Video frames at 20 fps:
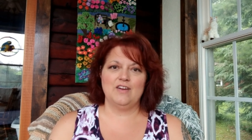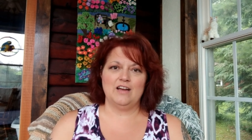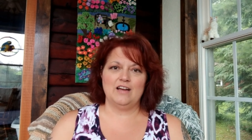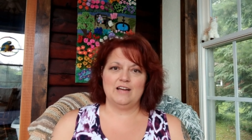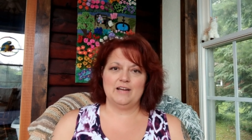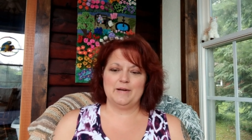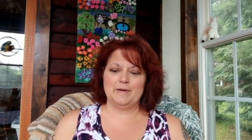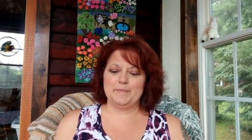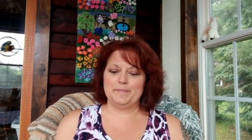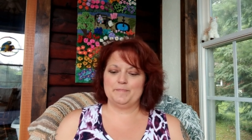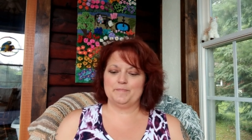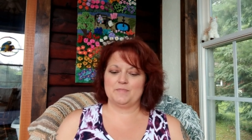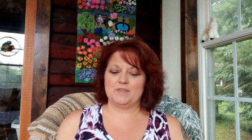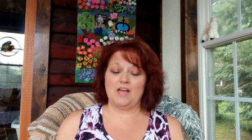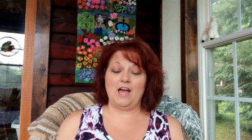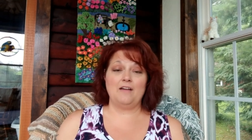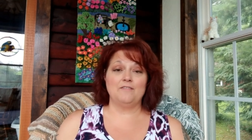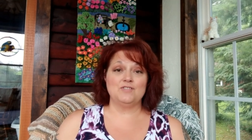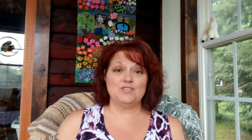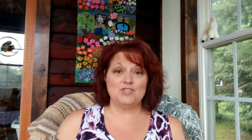um,
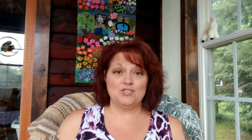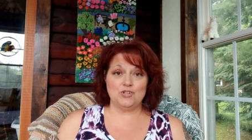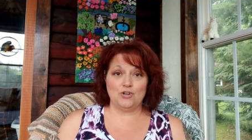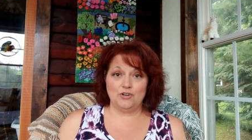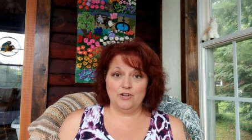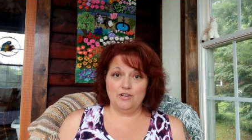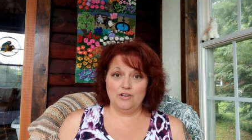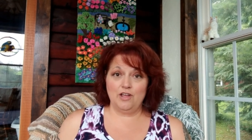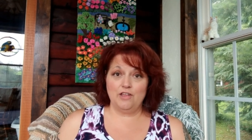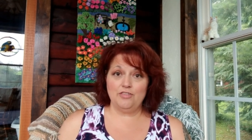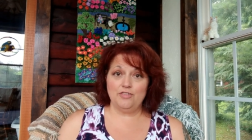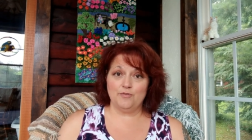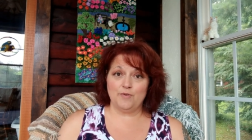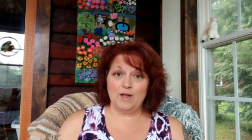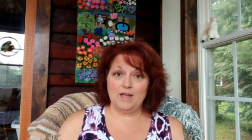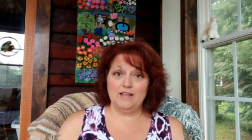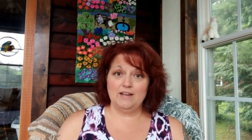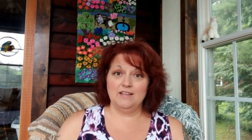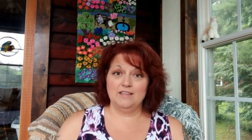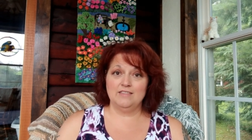I've started a
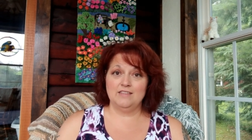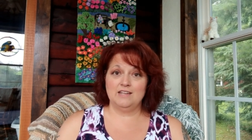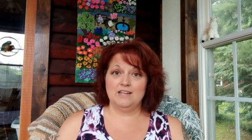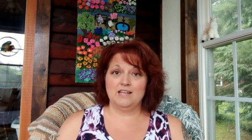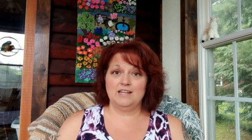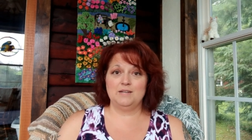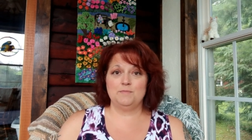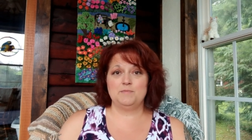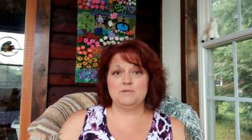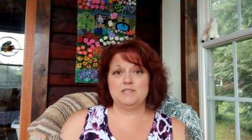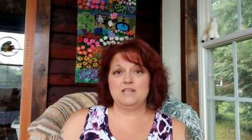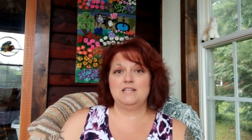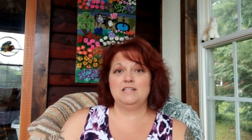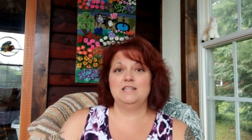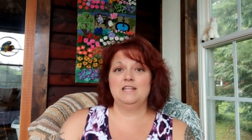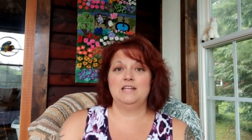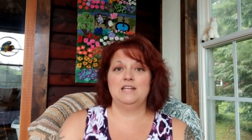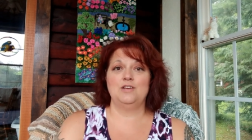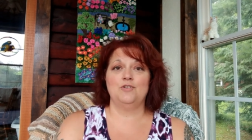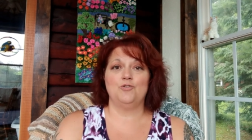thread in the 90%
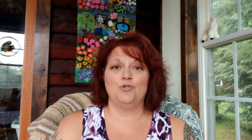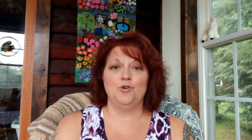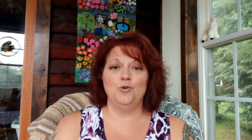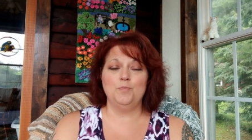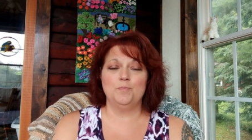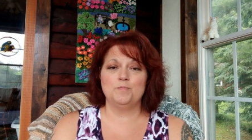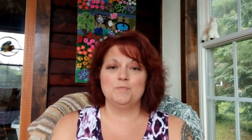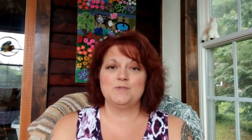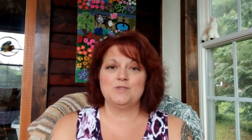knitting group,